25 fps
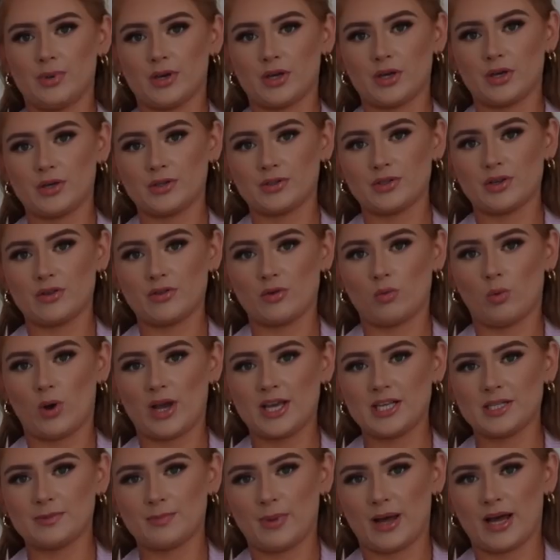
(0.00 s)
because the
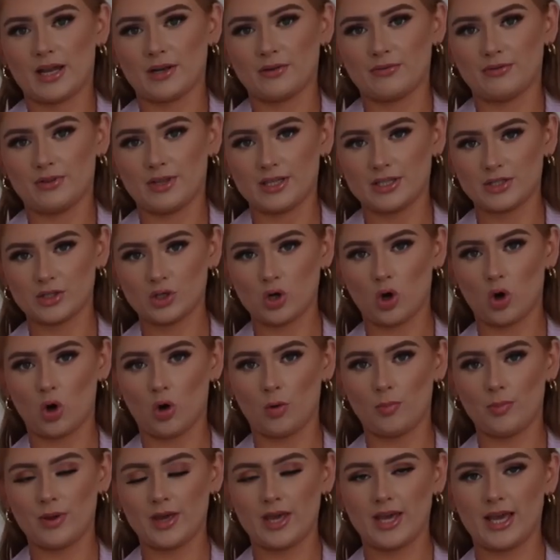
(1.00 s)
waistband for this
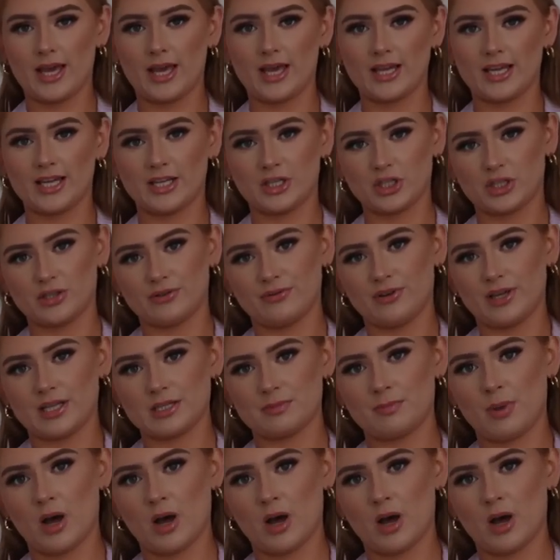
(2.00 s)
top, it just fits